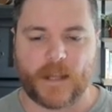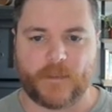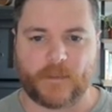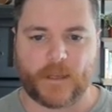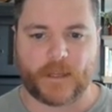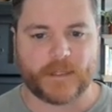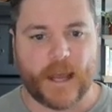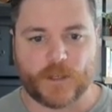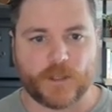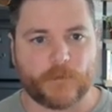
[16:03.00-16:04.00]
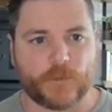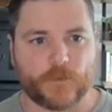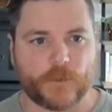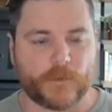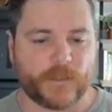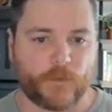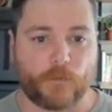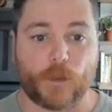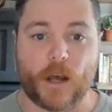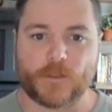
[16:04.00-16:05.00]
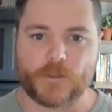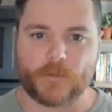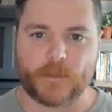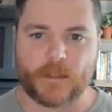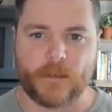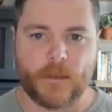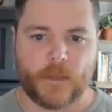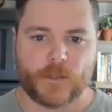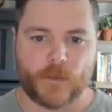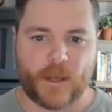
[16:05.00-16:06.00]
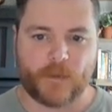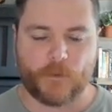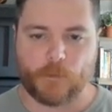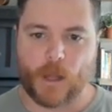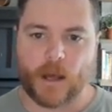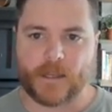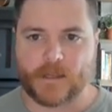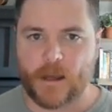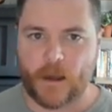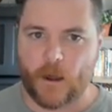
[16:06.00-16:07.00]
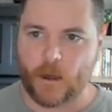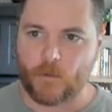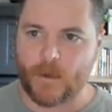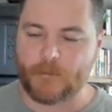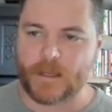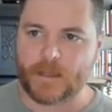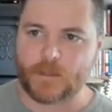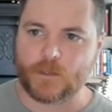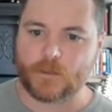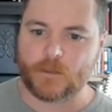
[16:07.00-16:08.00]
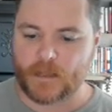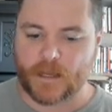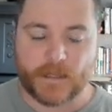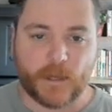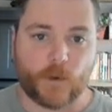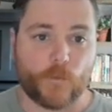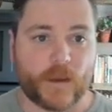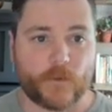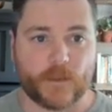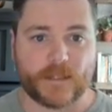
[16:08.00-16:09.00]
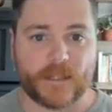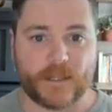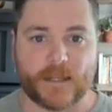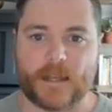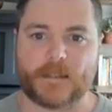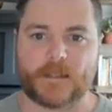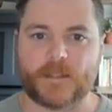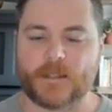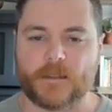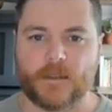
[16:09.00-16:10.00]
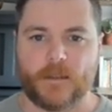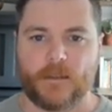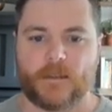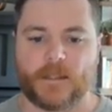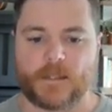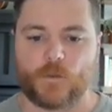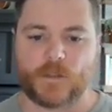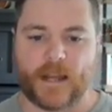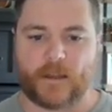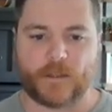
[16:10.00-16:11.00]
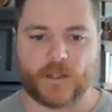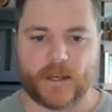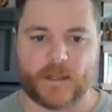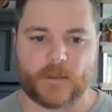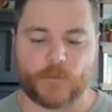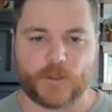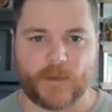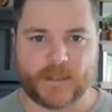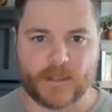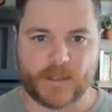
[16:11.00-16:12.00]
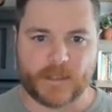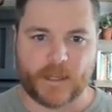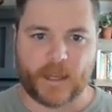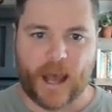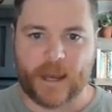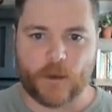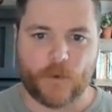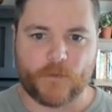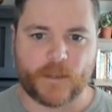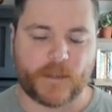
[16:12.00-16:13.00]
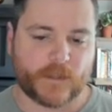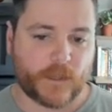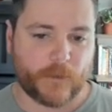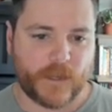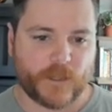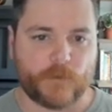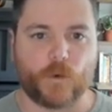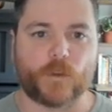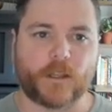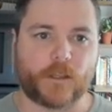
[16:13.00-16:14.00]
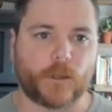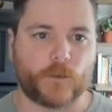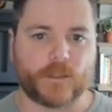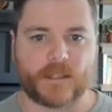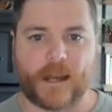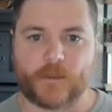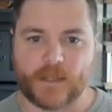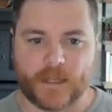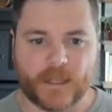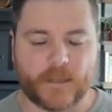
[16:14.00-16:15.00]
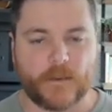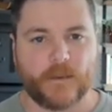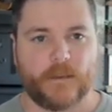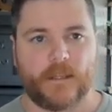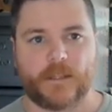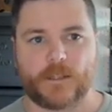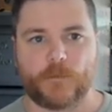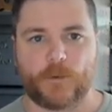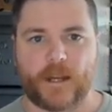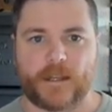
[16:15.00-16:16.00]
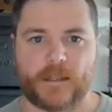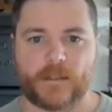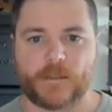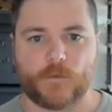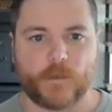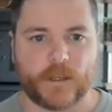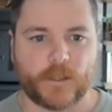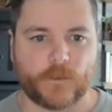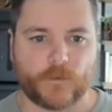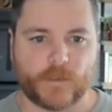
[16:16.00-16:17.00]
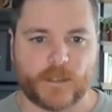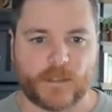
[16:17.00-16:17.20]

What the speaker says: and then like attach them to specific blocks or something so that if a block is not on a web page, then it's not going to render the CSS. It's this whole style engine idea, which basically says like, I know everything that's on the page and I'm only going to load the styles I need, is super handy. So what we're going to use